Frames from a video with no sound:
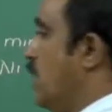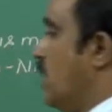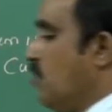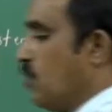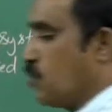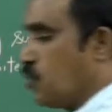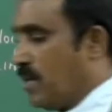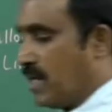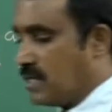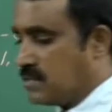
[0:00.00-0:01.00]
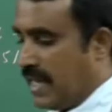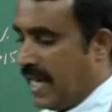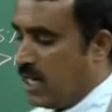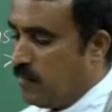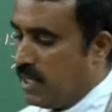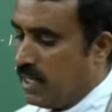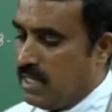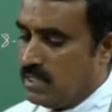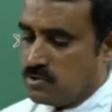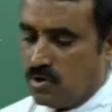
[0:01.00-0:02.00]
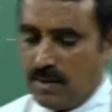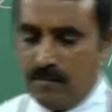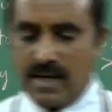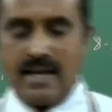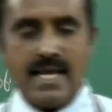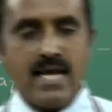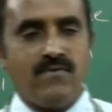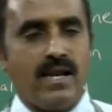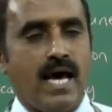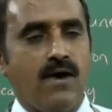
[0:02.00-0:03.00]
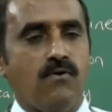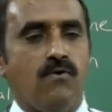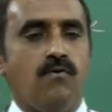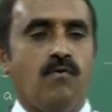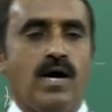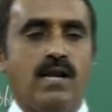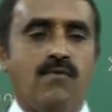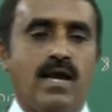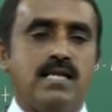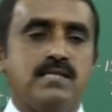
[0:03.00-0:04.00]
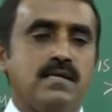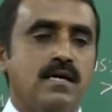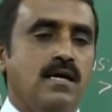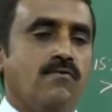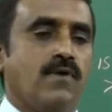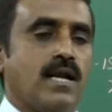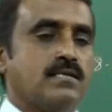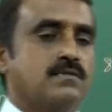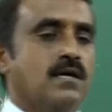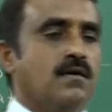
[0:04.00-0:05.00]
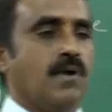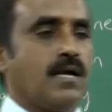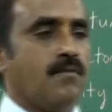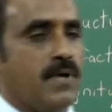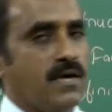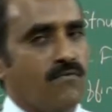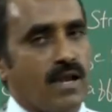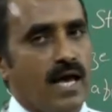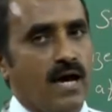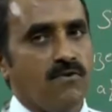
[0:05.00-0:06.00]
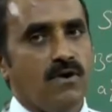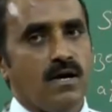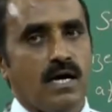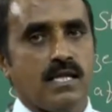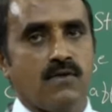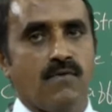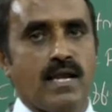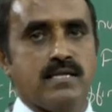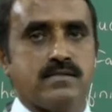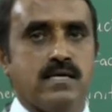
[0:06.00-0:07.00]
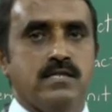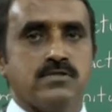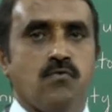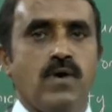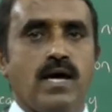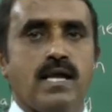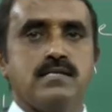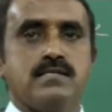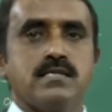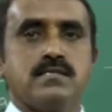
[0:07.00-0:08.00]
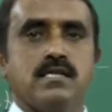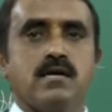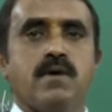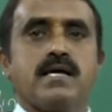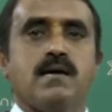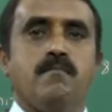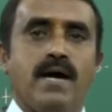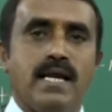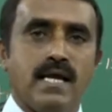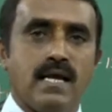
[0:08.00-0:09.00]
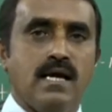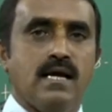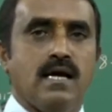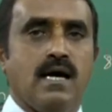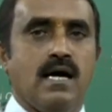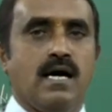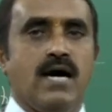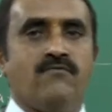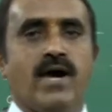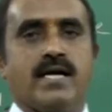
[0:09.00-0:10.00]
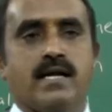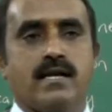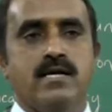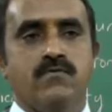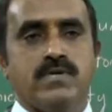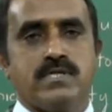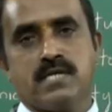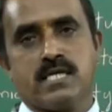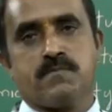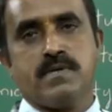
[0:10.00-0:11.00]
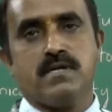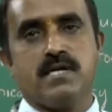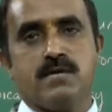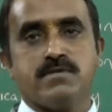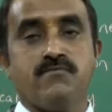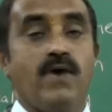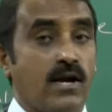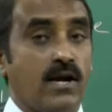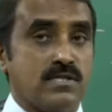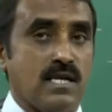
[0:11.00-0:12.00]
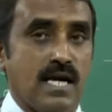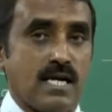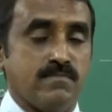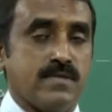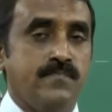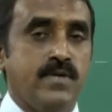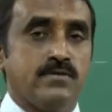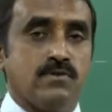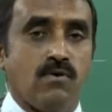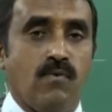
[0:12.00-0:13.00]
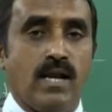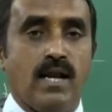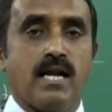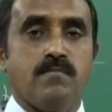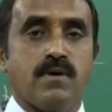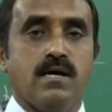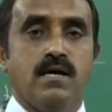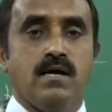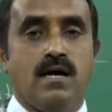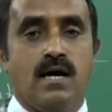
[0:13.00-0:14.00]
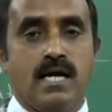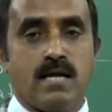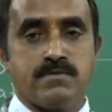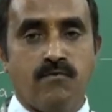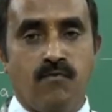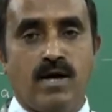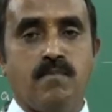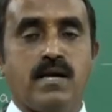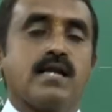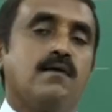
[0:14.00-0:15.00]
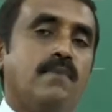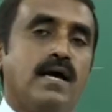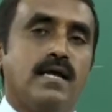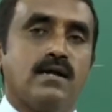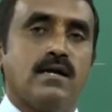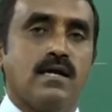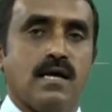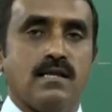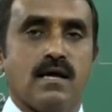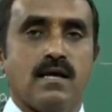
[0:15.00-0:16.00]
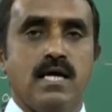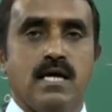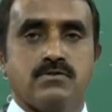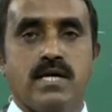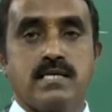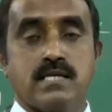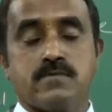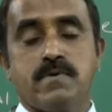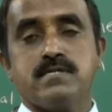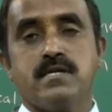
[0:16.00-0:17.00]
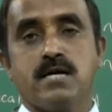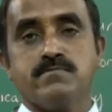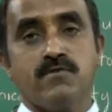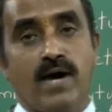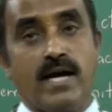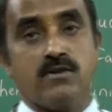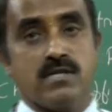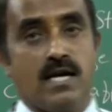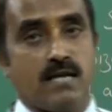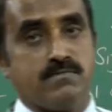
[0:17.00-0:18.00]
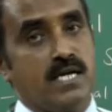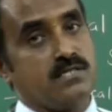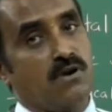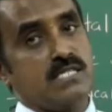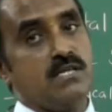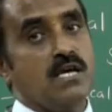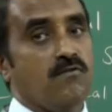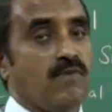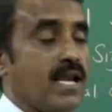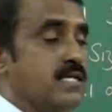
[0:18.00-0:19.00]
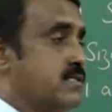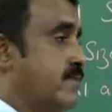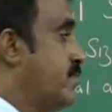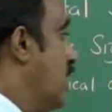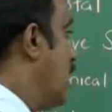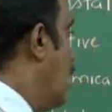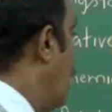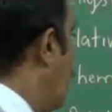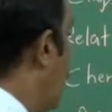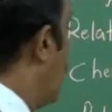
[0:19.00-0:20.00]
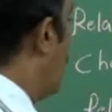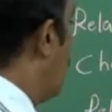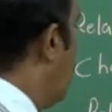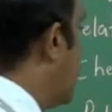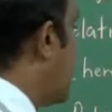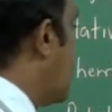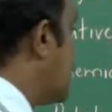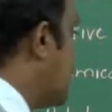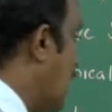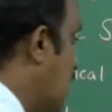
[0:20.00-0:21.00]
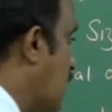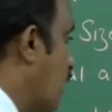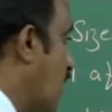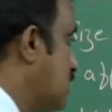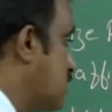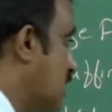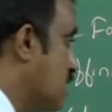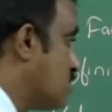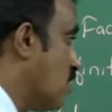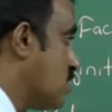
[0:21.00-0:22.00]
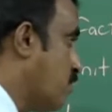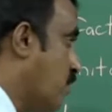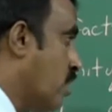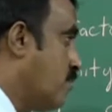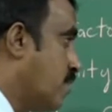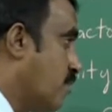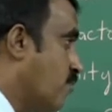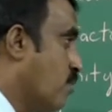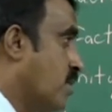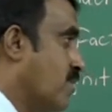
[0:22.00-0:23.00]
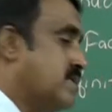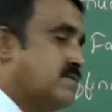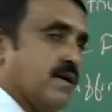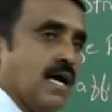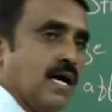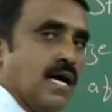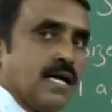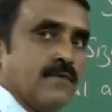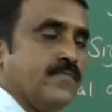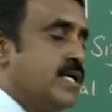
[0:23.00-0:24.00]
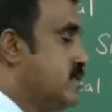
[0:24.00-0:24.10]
Now two metals A and B. So metal A will have one valency, whereas metal B will have other valency. So valency is nothing but combining a factor which is expressed in terms of hydrogen atoms. So one atom, atoms of one metal combining in other. So it is expressed in terms of hydrogen atoms. That is called as valency. Now metal with higher valency dissolves small amount of lower valency atom.